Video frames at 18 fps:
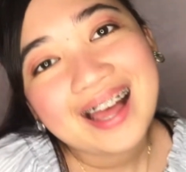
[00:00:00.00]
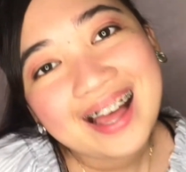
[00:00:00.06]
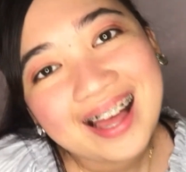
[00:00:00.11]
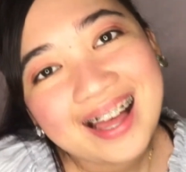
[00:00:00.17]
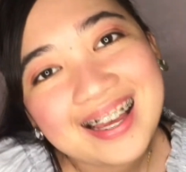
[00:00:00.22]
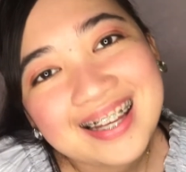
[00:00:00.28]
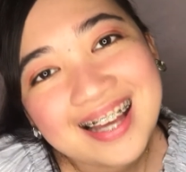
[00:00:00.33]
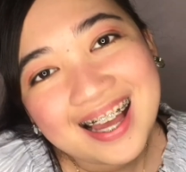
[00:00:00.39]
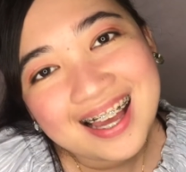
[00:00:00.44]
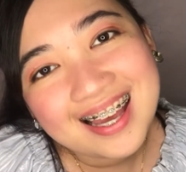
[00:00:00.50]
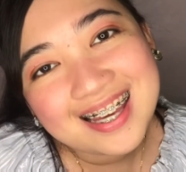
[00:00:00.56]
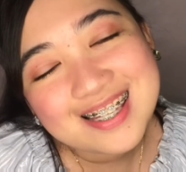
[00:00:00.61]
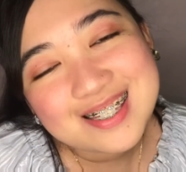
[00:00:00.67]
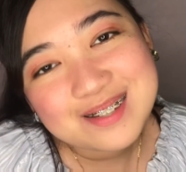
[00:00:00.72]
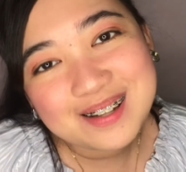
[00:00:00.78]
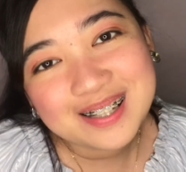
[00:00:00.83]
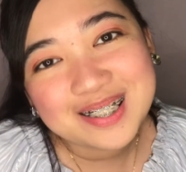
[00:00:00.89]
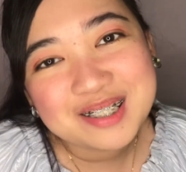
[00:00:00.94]
Hi
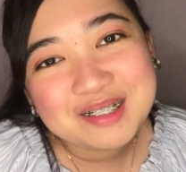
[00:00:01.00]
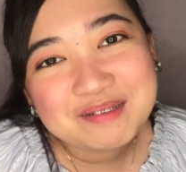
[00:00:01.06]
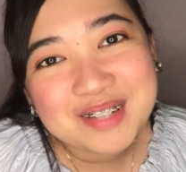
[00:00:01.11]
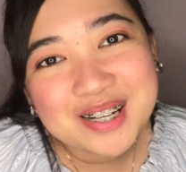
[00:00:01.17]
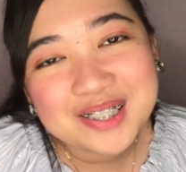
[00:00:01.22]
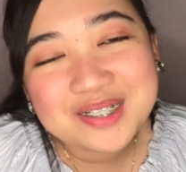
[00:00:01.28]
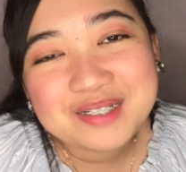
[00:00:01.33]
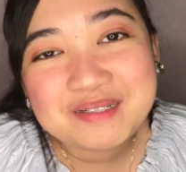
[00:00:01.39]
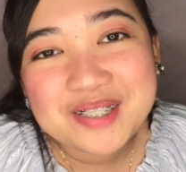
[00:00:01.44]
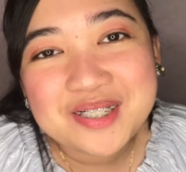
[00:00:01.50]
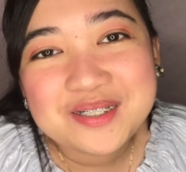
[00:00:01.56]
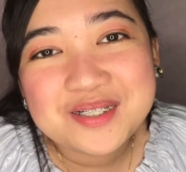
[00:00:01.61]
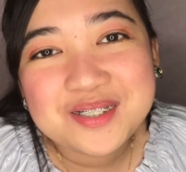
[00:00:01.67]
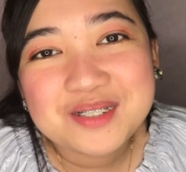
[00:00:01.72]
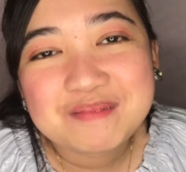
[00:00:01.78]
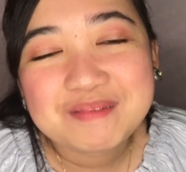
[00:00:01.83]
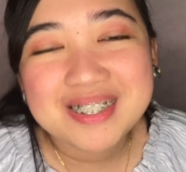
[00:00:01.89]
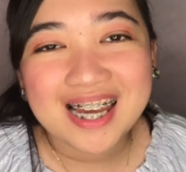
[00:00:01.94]
guys, welcome back to my
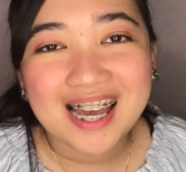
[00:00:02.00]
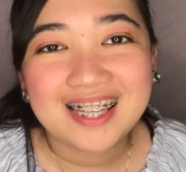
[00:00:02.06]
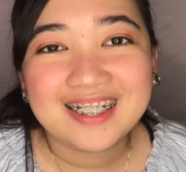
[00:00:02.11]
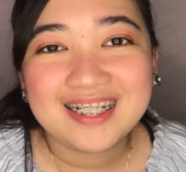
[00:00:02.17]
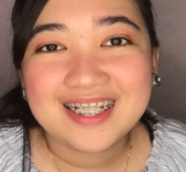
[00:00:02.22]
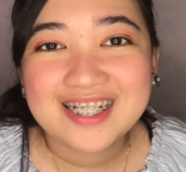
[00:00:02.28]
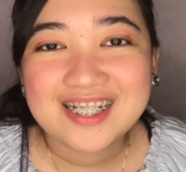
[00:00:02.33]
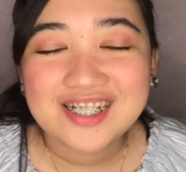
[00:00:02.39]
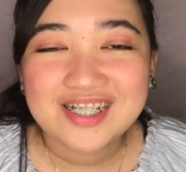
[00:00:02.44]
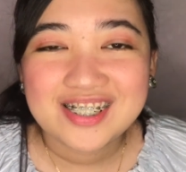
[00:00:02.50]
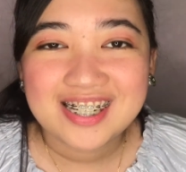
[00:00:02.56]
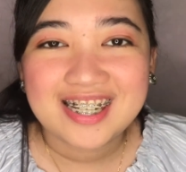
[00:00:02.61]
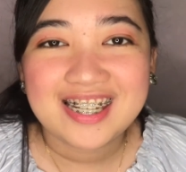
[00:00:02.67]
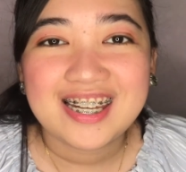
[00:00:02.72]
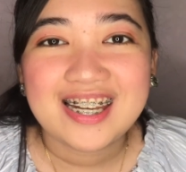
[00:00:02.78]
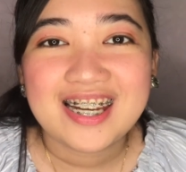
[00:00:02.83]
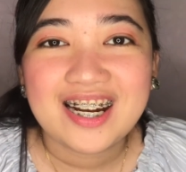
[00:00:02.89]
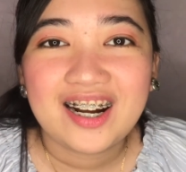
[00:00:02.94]
YouTube channel. Ishi
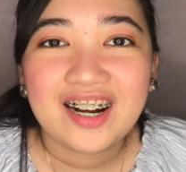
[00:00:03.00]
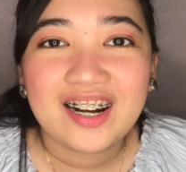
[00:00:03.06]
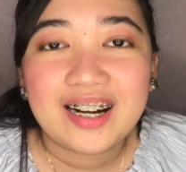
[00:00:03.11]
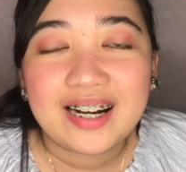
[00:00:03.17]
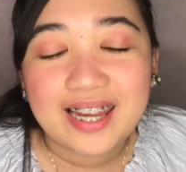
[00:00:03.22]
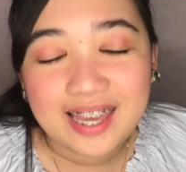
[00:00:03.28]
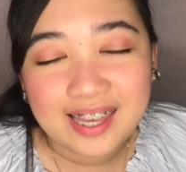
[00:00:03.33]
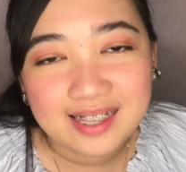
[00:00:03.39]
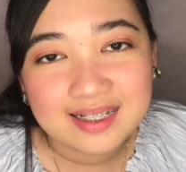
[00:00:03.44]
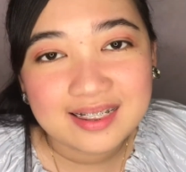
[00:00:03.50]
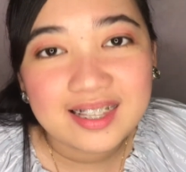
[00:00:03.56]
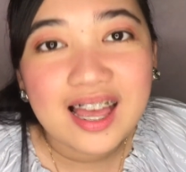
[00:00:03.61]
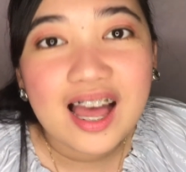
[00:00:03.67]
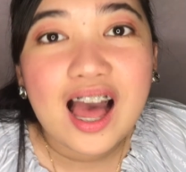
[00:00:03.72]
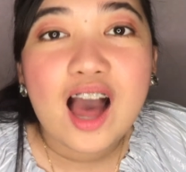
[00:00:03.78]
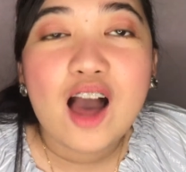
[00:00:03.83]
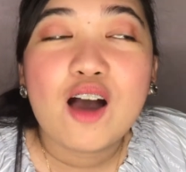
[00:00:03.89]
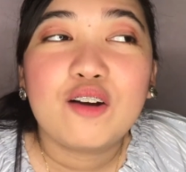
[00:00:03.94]
here, and
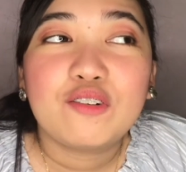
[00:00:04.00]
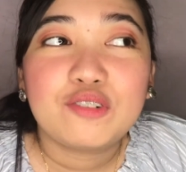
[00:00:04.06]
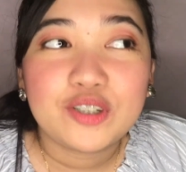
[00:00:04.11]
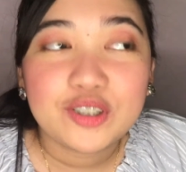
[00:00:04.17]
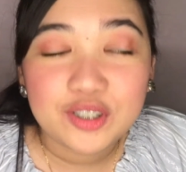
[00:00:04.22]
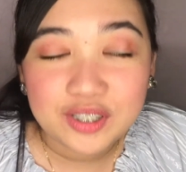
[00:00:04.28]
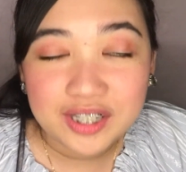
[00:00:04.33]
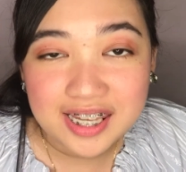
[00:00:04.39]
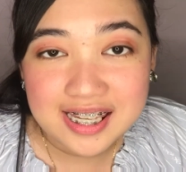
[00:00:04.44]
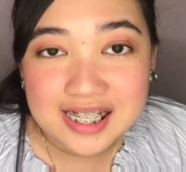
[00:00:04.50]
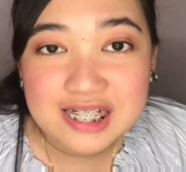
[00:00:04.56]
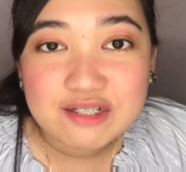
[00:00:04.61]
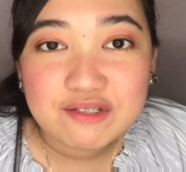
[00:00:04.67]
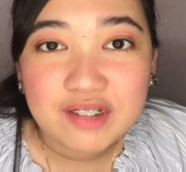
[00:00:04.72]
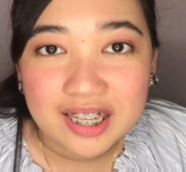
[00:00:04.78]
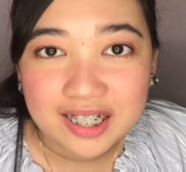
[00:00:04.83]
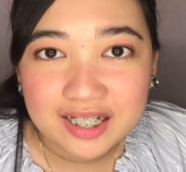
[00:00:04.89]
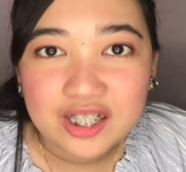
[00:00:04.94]
for today's
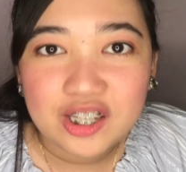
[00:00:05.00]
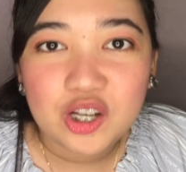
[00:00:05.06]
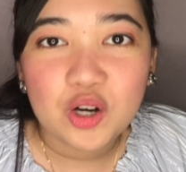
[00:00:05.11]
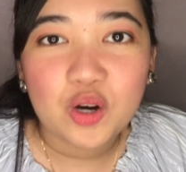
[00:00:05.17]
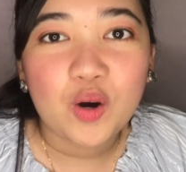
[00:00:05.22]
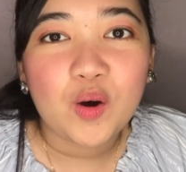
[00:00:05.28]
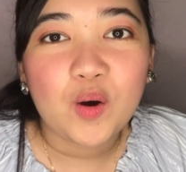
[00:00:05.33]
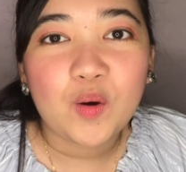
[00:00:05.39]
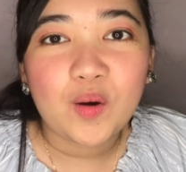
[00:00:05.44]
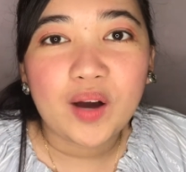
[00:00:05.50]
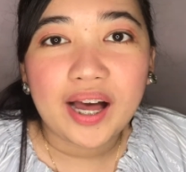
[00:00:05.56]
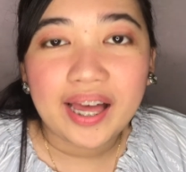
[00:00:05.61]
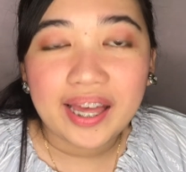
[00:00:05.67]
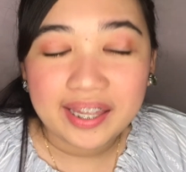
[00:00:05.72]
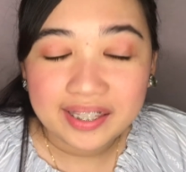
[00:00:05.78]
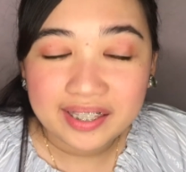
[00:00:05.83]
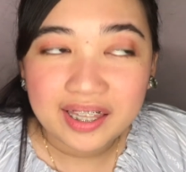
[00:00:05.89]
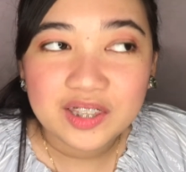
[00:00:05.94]
video
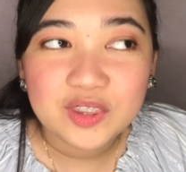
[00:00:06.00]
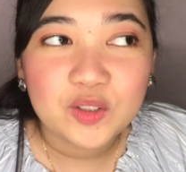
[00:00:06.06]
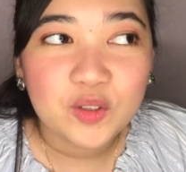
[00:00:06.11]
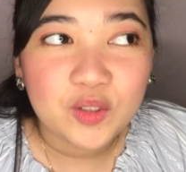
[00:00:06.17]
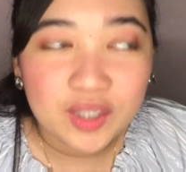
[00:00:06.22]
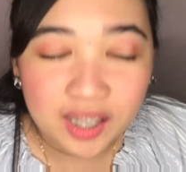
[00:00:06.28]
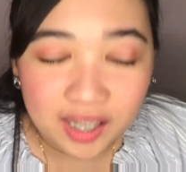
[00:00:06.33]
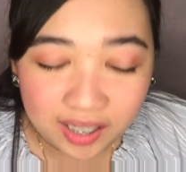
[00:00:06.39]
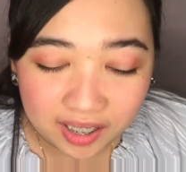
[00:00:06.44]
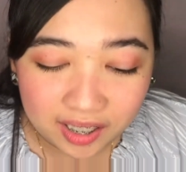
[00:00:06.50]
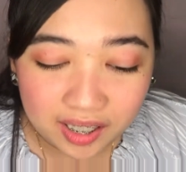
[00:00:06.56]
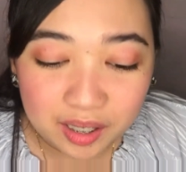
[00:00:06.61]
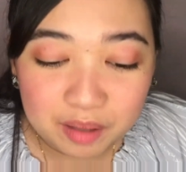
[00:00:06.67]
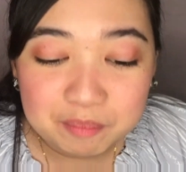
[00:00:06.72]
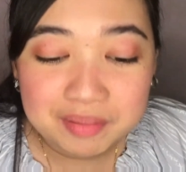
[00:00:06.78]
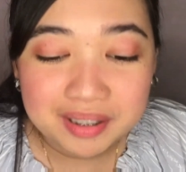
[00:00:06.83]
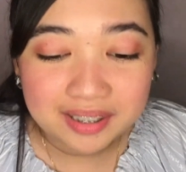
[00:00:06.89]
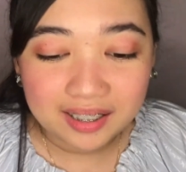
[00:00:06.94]
ay ito na
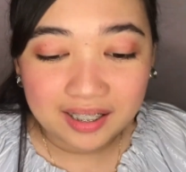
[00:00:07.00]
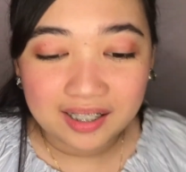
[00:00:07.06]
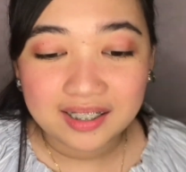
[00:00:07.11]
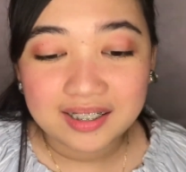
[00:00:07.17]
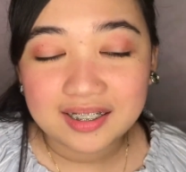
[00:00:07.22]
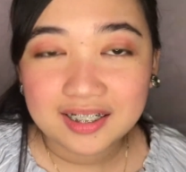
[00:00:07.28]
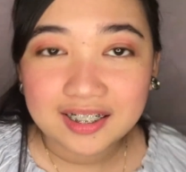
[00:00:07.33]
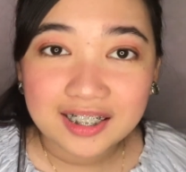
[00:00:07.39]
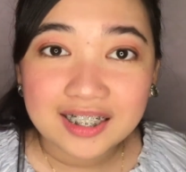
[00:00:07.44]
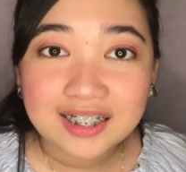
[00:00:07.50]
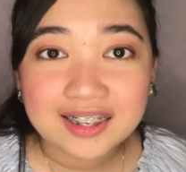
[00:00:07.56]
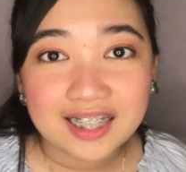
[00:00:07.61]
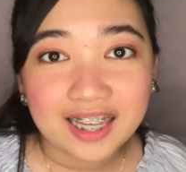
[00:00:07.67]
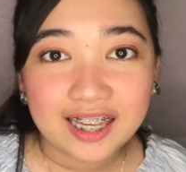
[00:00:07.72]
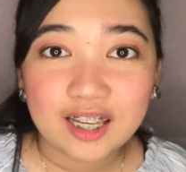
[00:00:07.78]
ang pinakaiintay